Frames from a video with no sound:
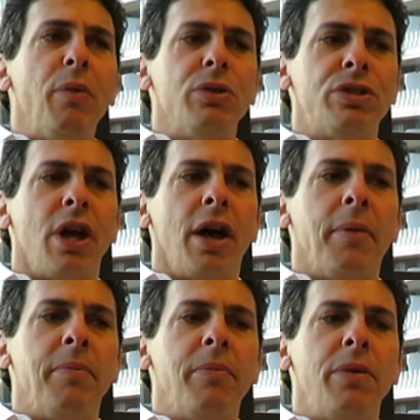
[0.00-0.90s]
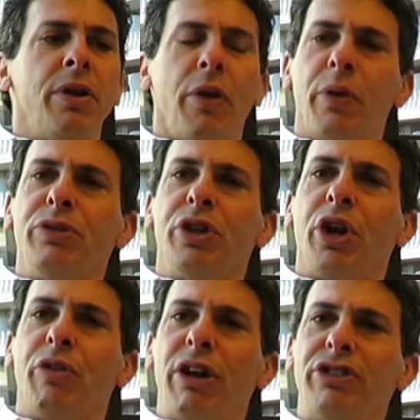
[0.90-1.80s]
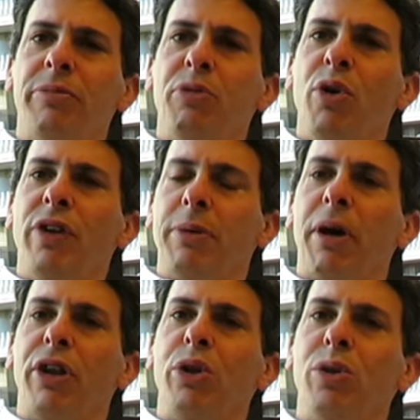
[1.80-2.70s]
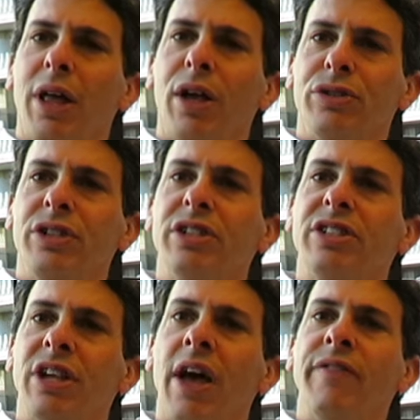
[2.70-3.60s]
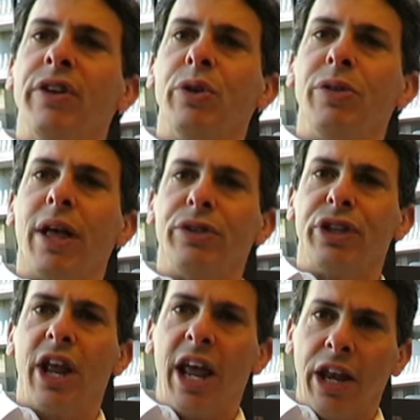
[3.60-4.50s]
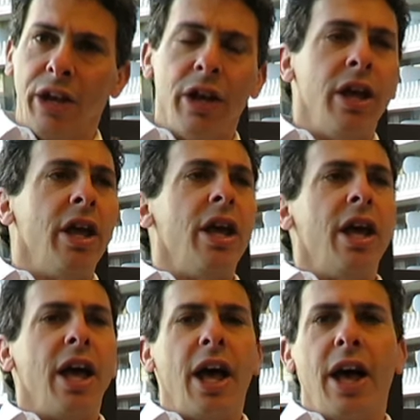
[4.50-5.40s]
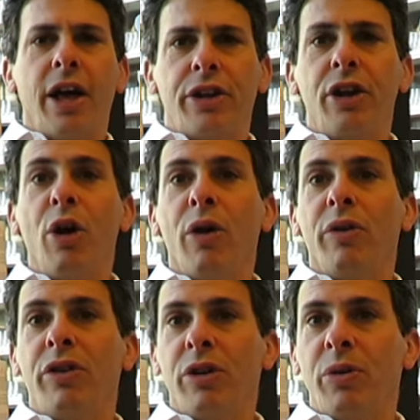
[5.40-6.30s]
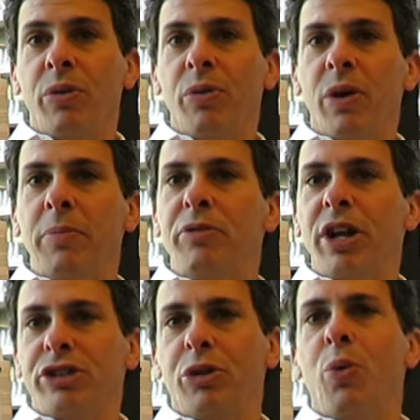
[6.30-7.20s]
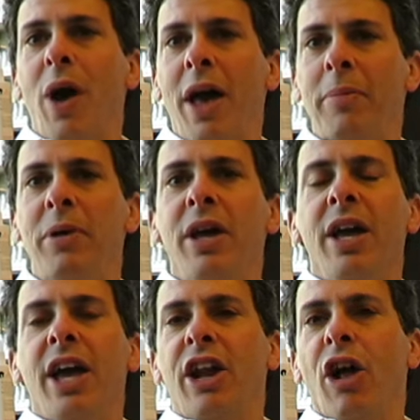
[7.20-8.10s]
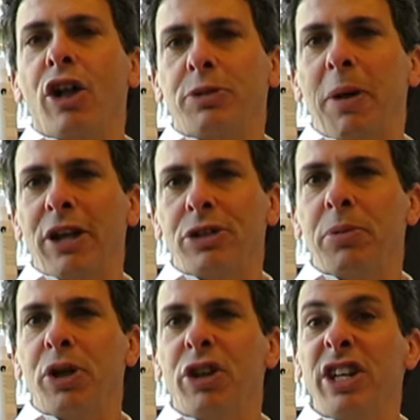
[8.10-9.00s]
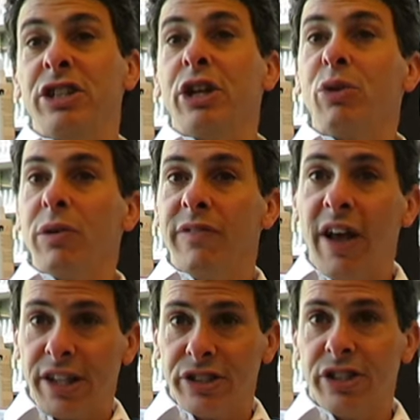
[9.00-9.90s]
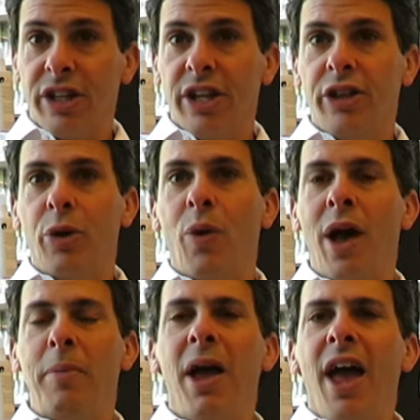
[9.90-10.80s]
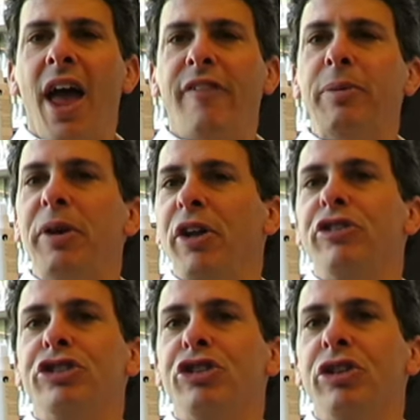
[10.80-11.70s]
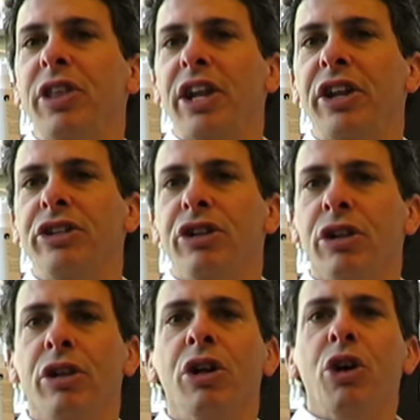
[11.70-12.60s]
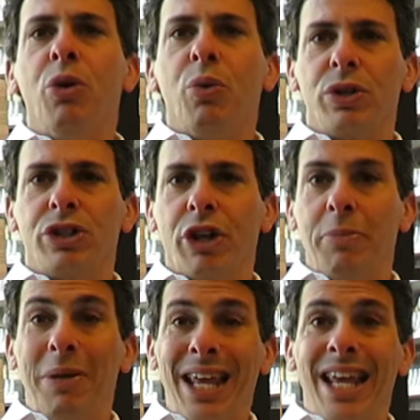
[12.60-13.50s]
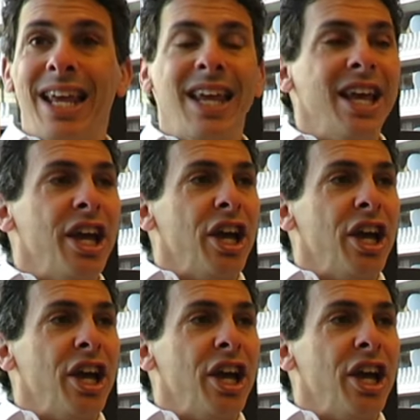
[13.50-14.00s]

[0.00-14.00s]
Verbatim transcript: it was um, no, there was an aggressive move in about two thousand seven, two thousand eight. Uh, to go to, to, embrace the web and all its possibilities and to invest in the web. Everybody understood that digital was going to be